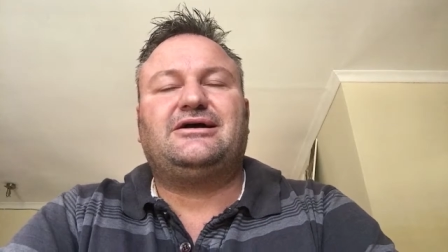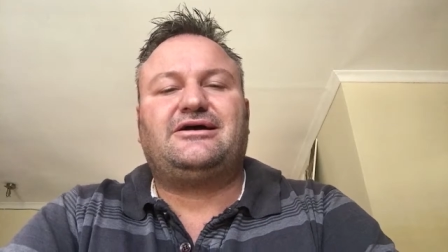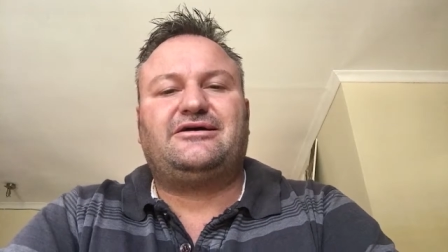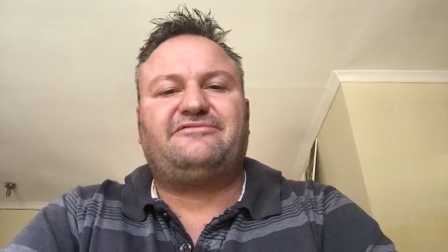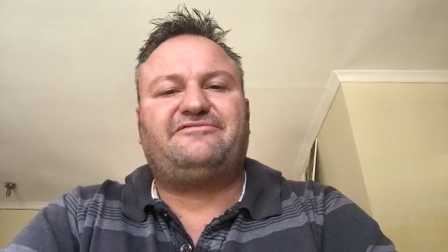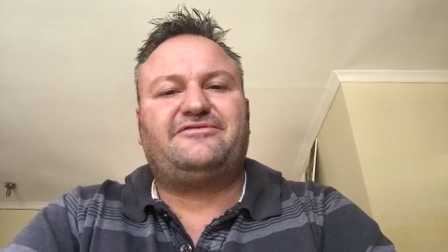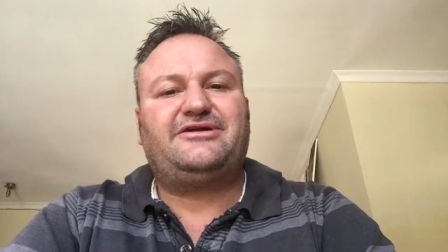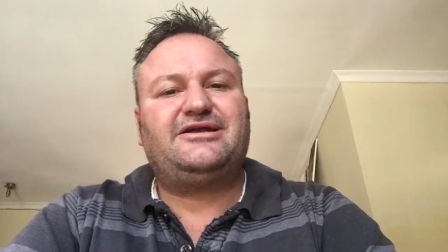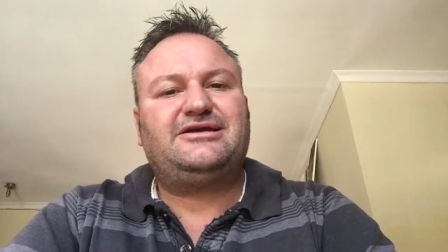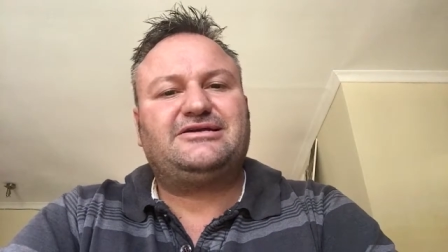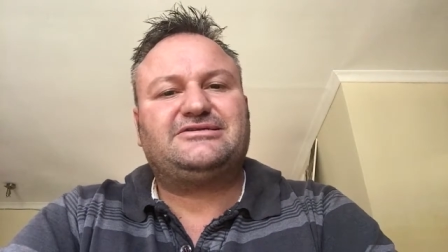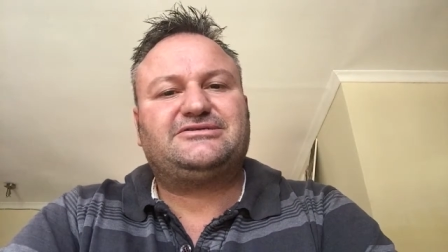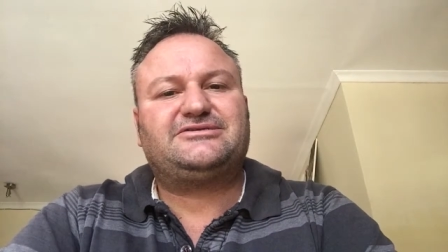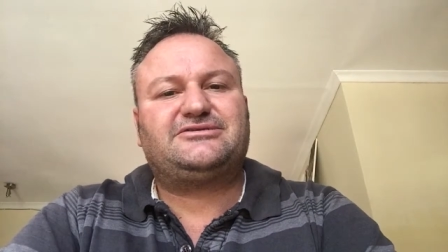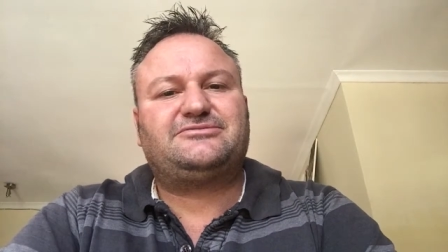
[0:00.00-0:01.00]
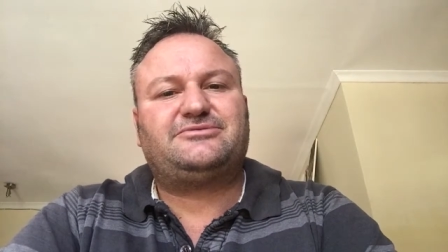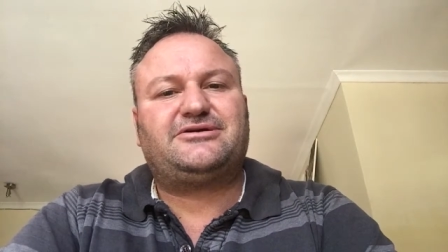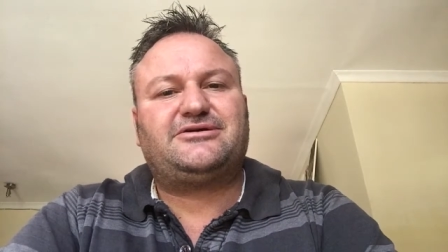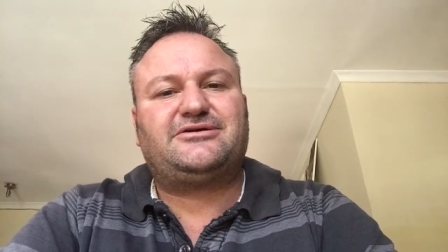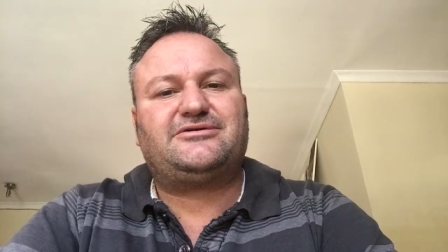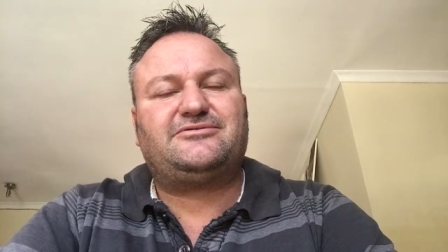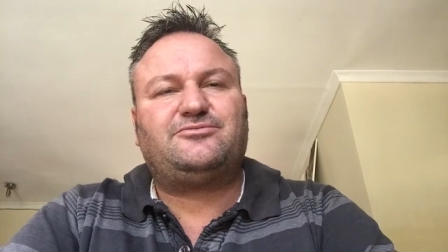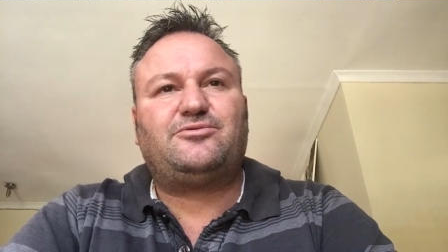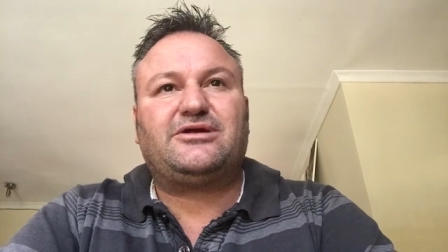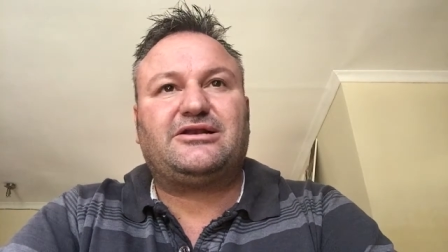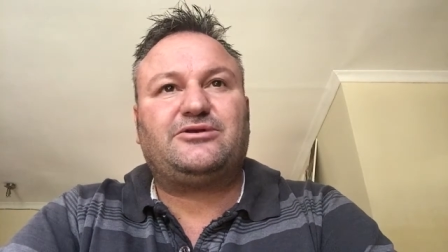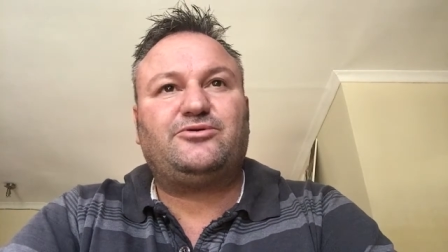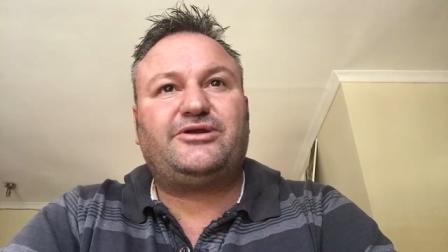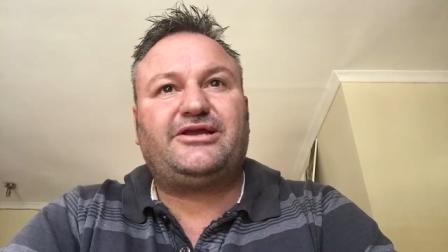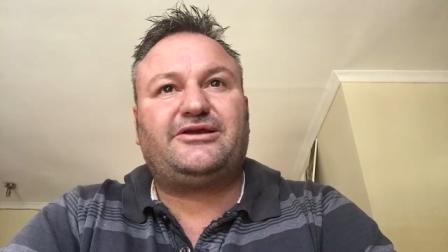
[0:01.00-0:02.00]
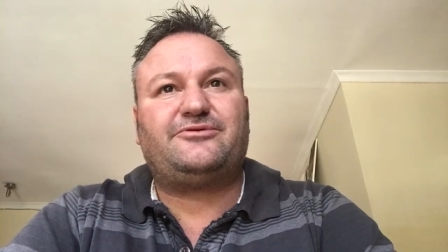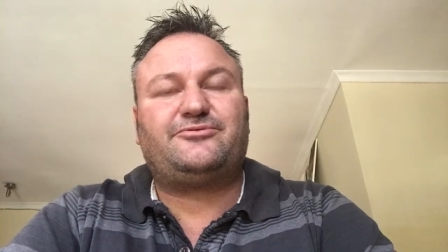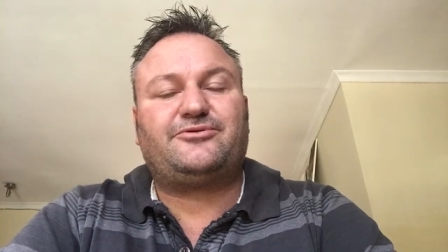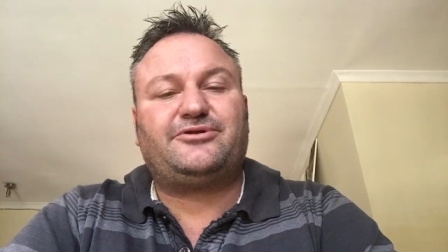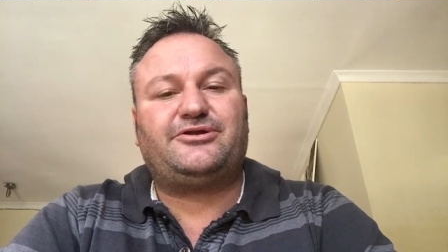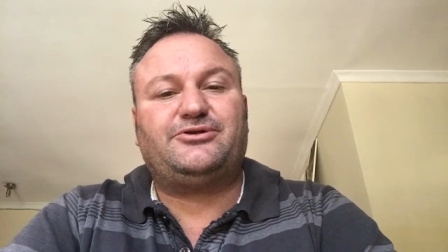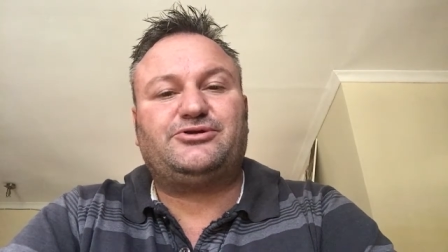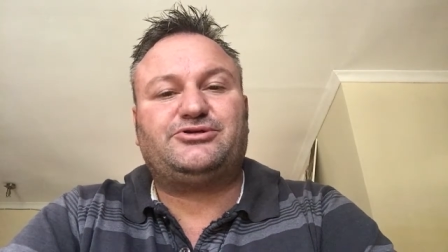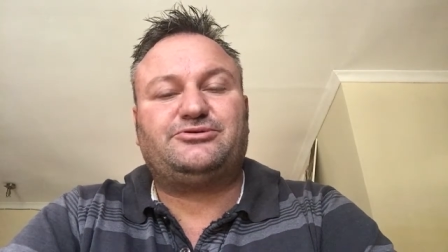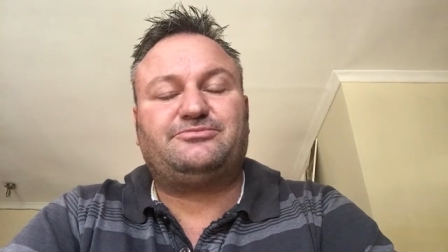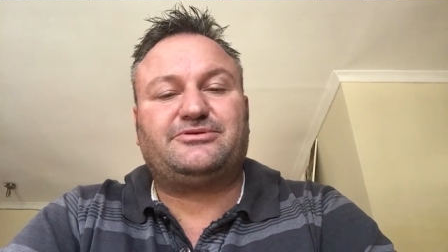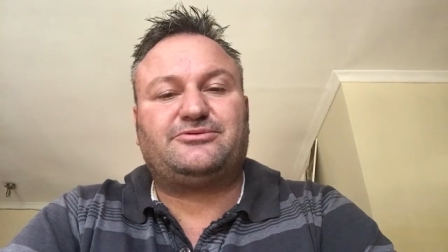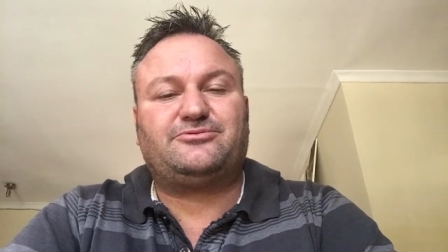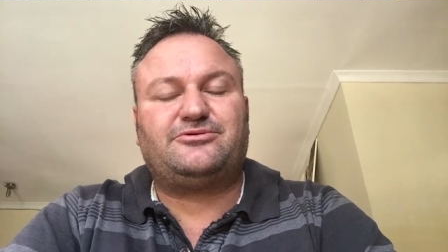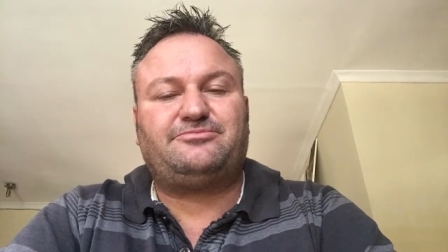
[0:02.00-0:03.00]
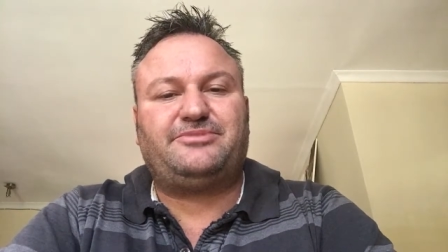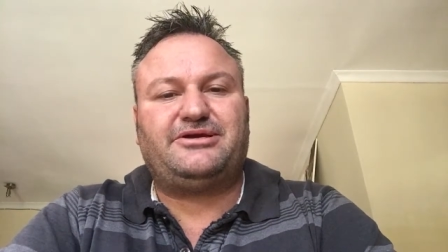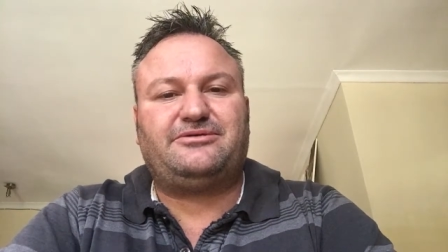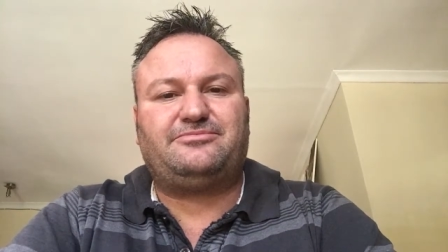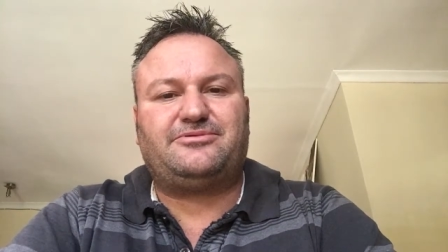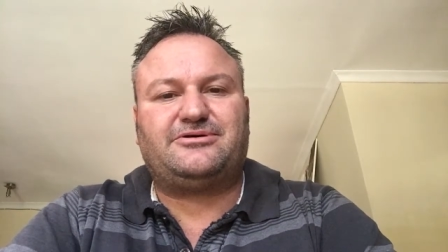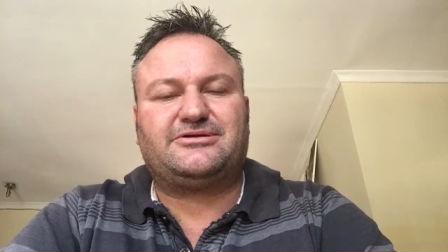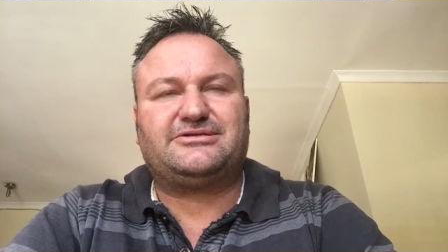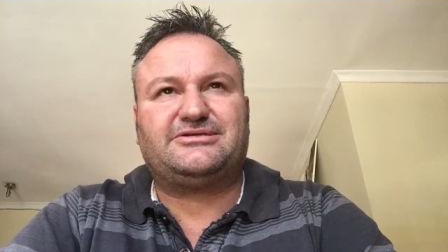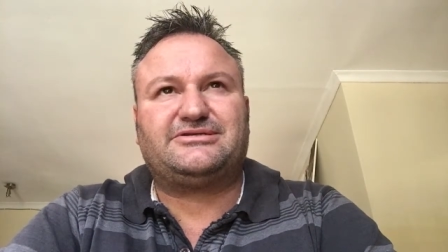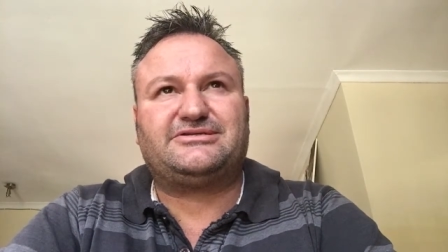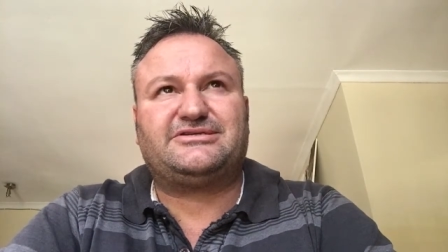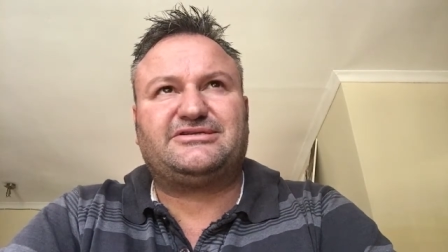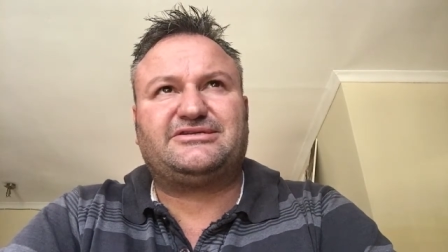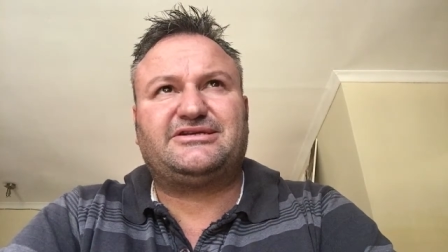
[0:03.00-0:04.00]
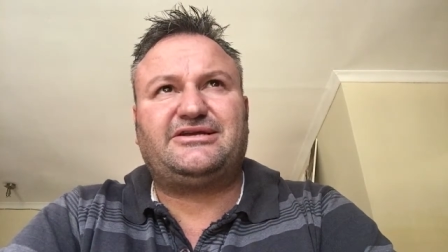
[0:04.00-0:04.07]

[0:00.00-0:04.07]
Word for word: I've realized while looking on YouTube at all the pickup artists,